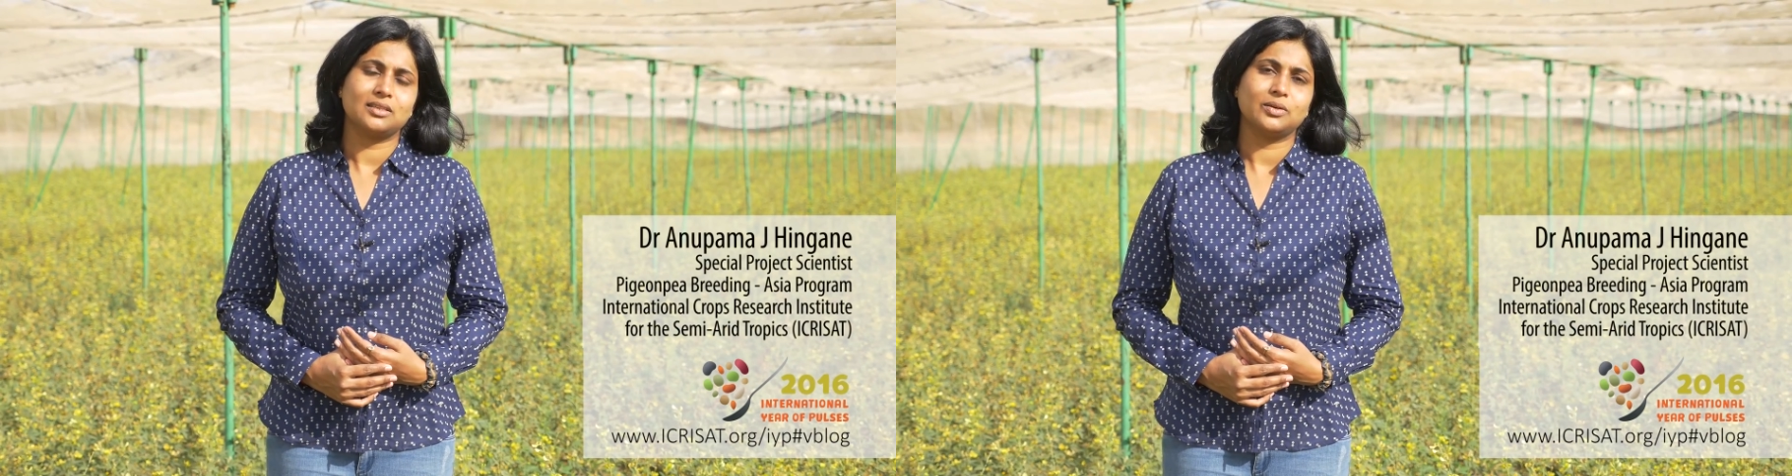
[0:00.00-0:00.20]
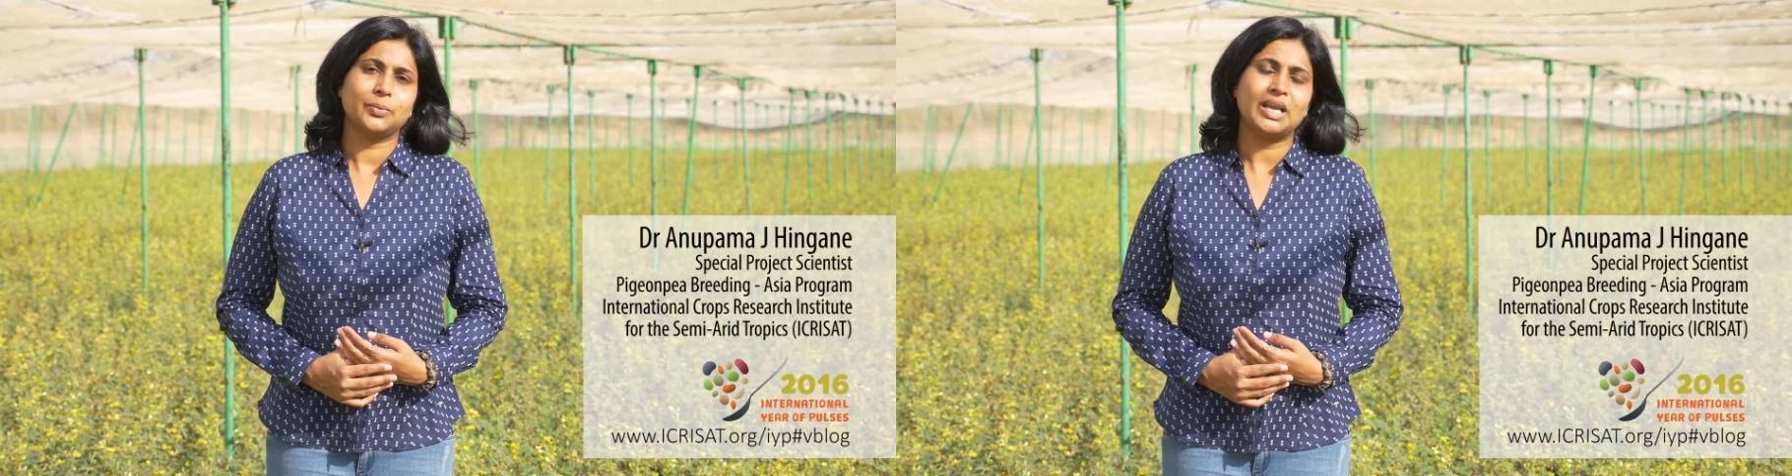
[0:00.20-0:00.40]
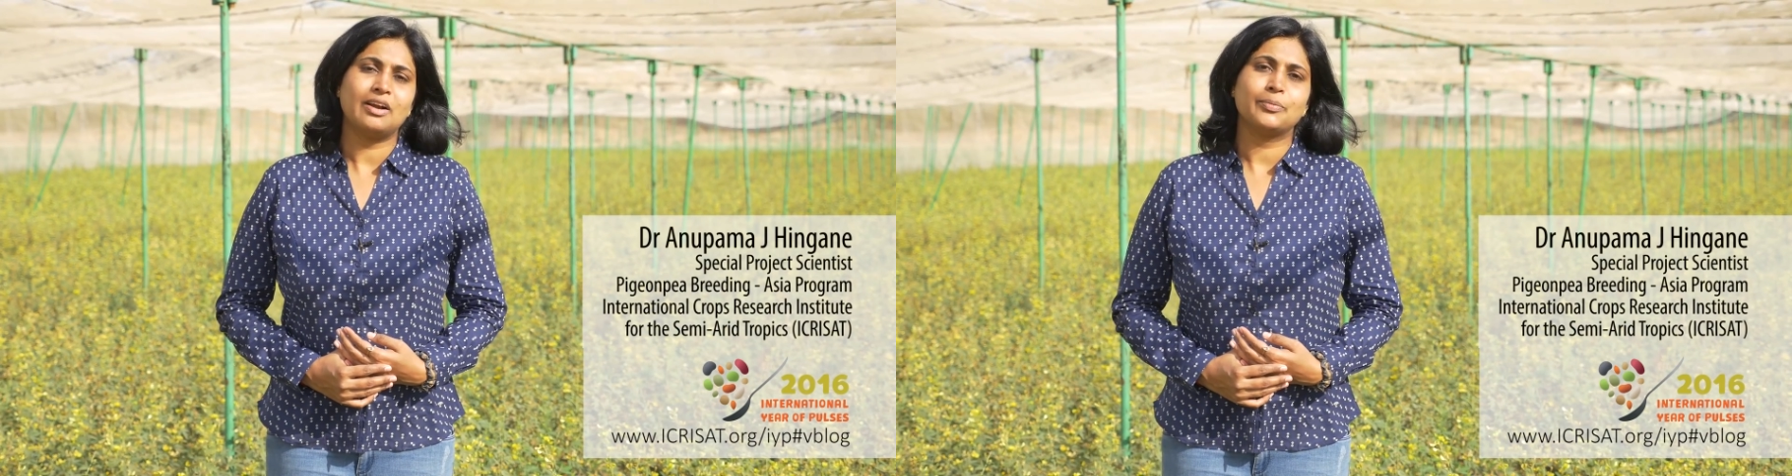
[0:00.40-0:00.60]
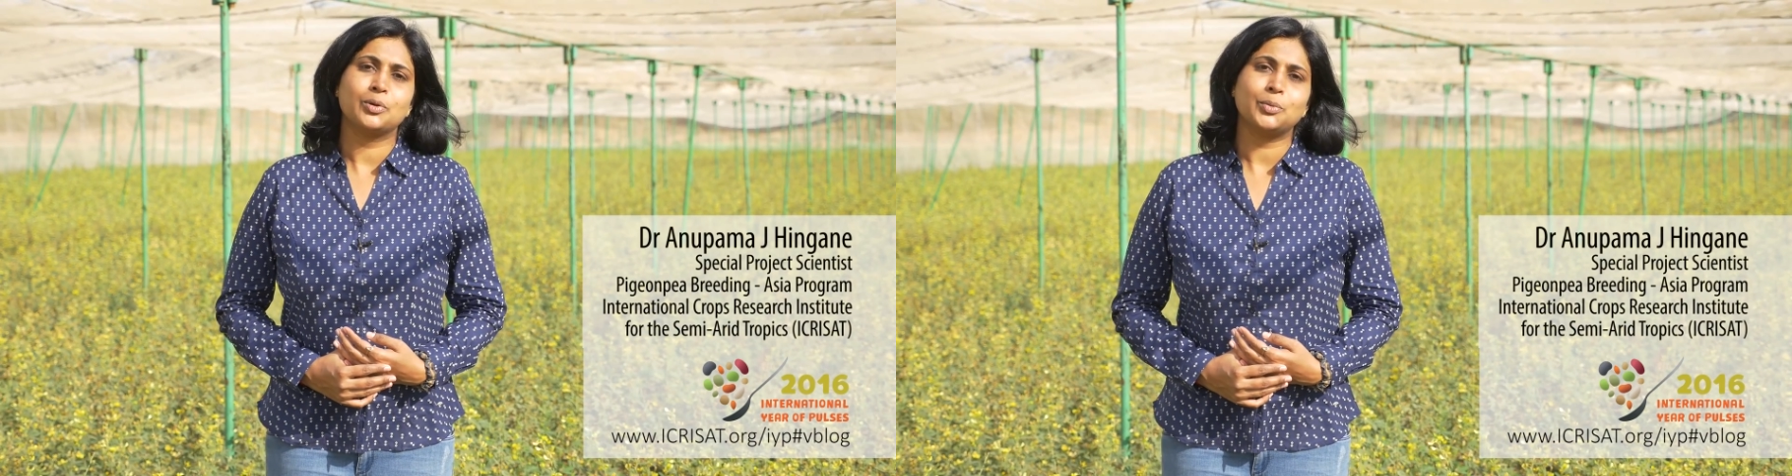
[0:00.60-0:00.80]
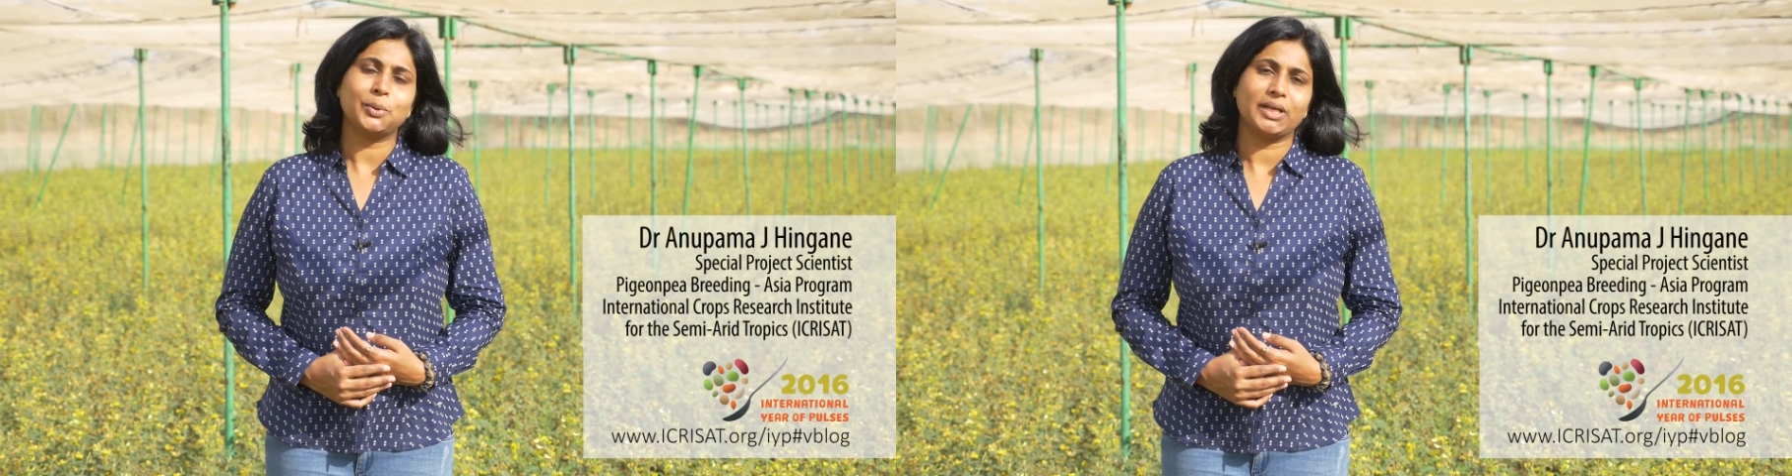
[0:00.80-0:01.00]
we have
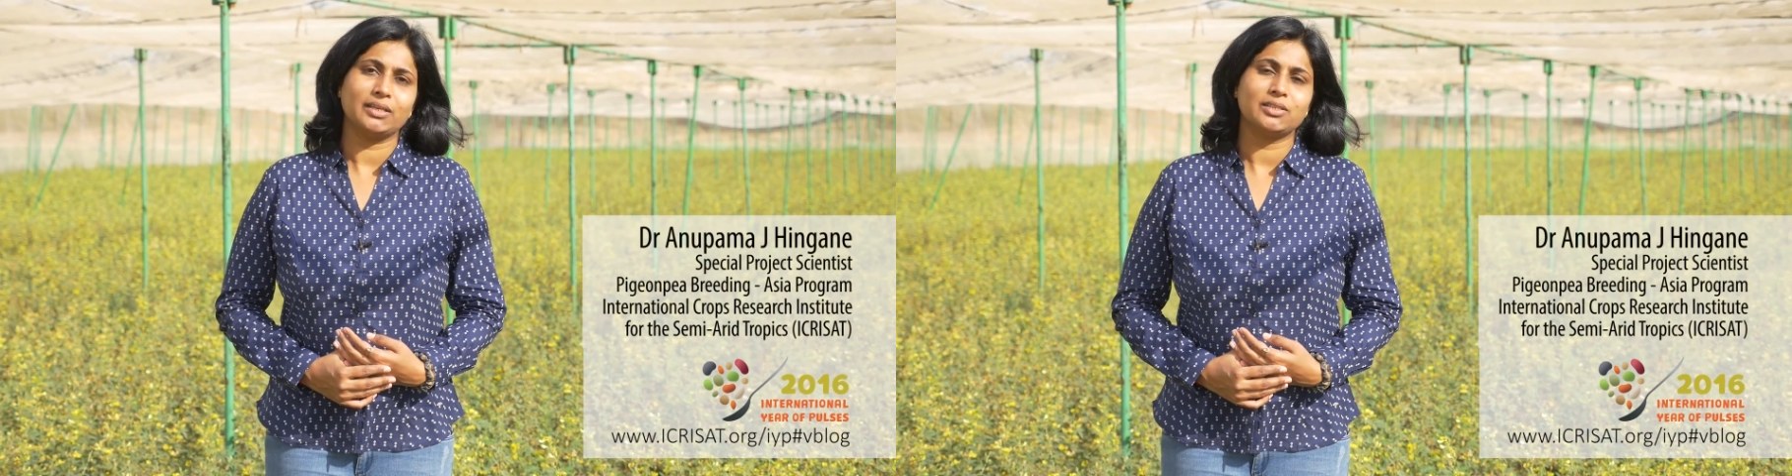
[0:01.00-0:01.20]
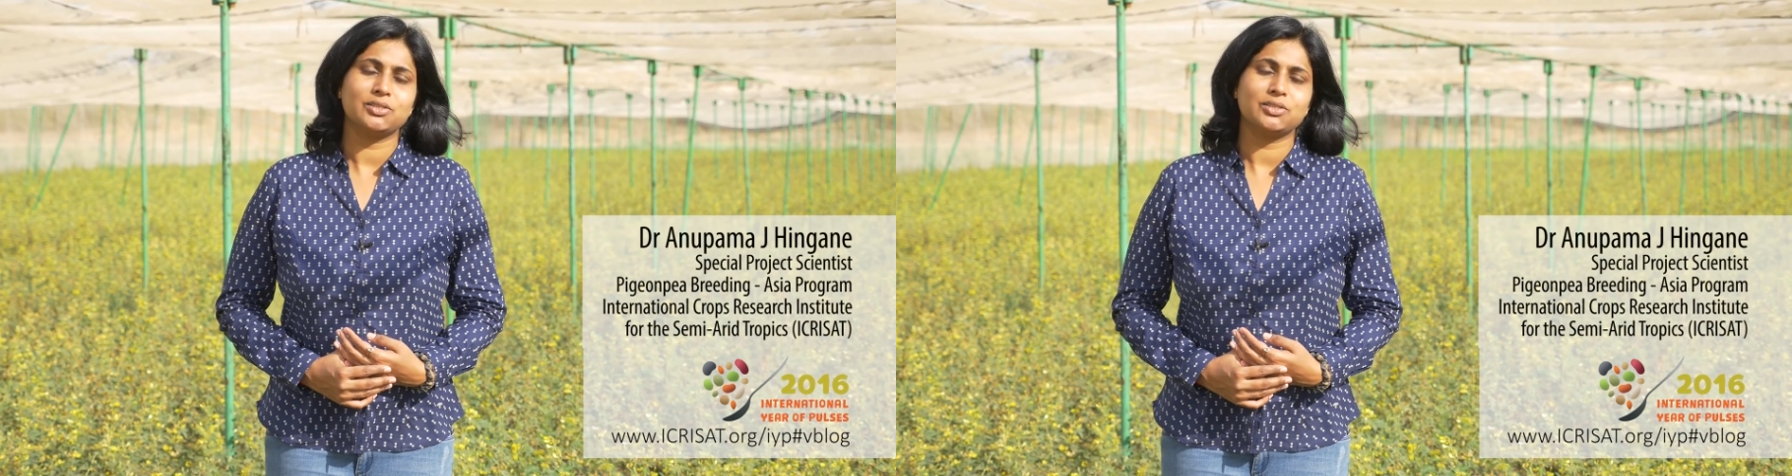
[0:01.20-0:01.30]
promoted